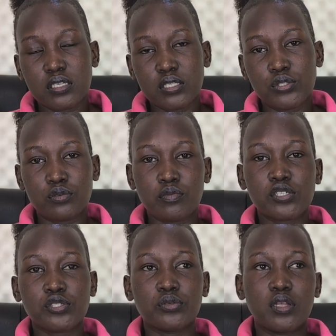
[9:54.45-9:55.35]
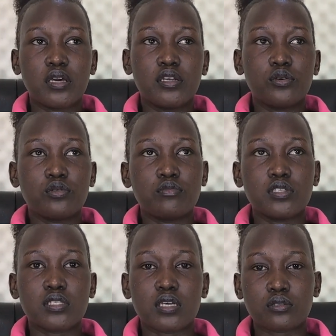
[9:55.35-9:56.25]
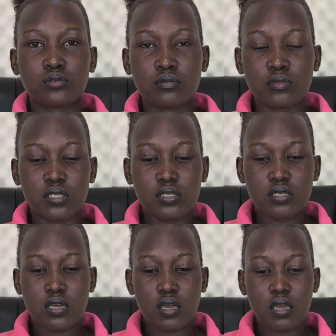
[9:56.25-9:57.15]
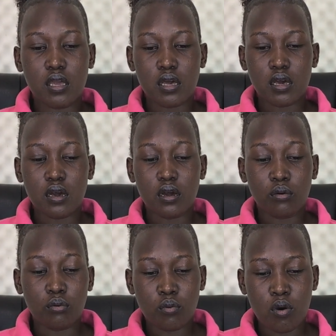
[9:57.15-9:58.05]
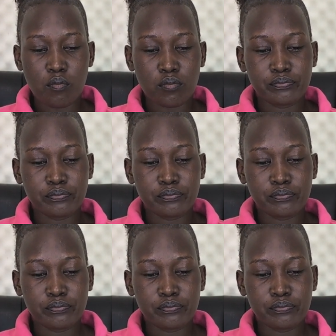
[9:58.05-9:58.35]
you should make sure that the room is extremely warm.